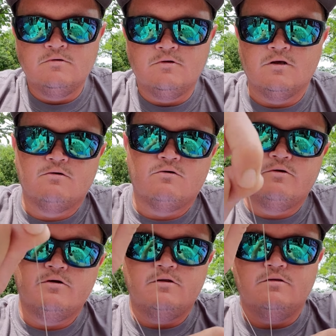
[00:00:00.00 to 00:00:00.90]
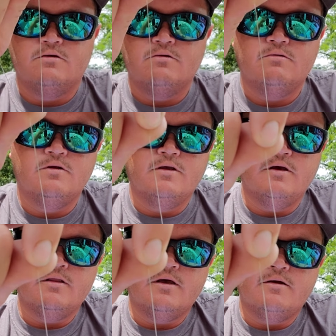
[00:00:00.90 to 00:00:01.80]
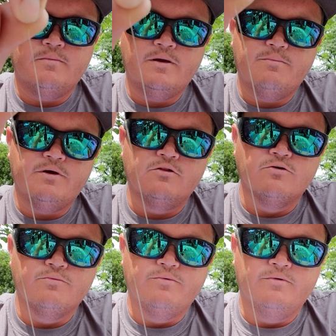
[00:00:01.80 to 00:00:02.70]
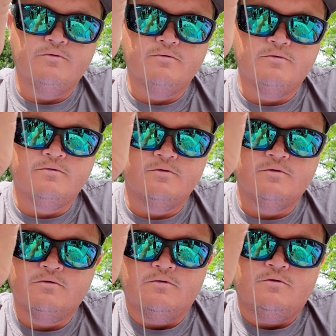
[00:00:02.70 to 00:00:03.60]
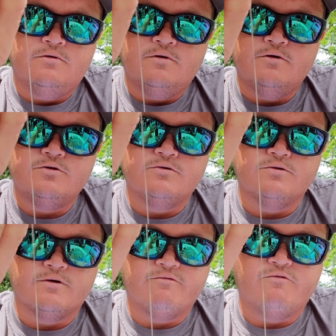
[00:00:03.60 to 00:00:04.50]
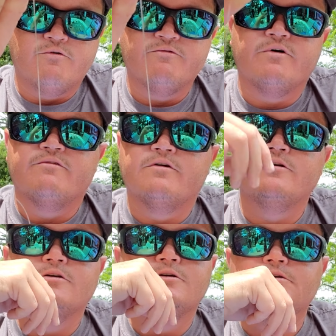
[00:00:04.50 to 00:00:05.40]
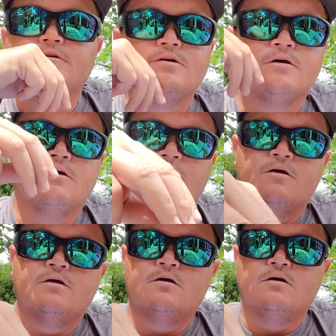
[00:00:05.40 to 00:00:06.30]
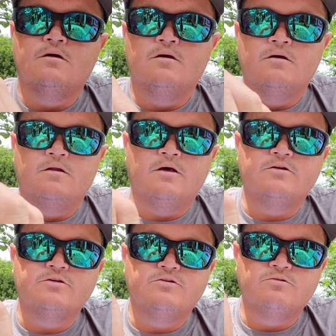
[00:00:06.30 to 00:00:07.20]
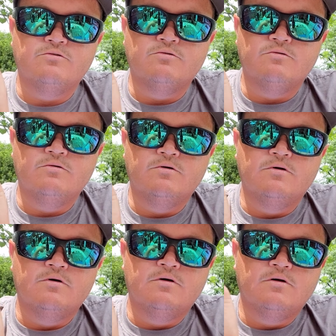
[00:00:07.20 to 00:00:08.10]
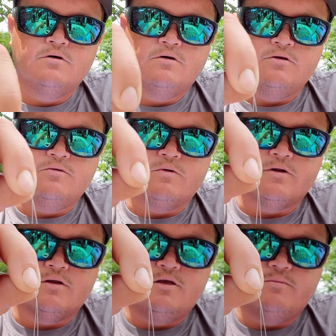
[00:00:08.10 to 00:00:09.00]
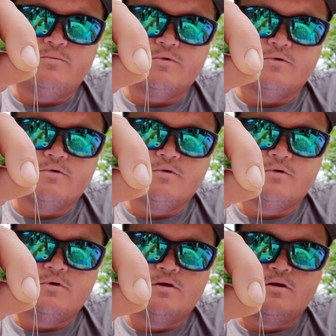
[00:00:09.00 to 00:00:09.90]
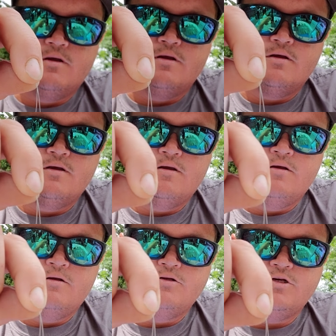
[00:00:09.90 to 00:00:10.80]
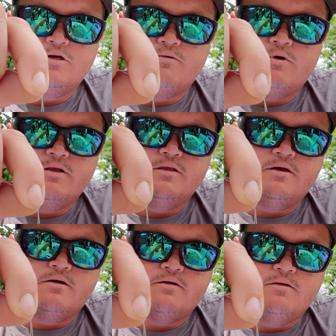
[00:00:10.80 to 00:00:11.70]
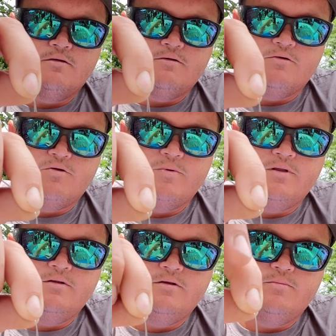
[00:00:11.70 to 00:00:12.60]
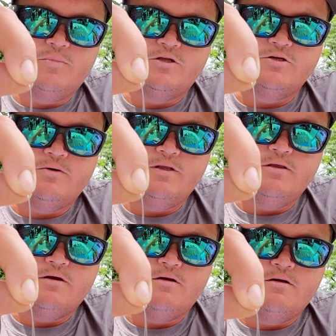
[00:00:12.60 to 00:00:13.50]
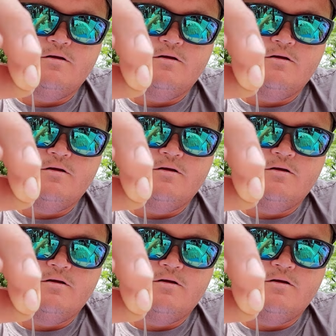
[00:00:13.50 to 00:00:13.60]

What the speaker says: Now what you're gonna do, now you get that, make a big loop. Usually like 4 or 5 inches. Now just do, you wanna keep your jig right there, you know what I mean? Pinch it right there.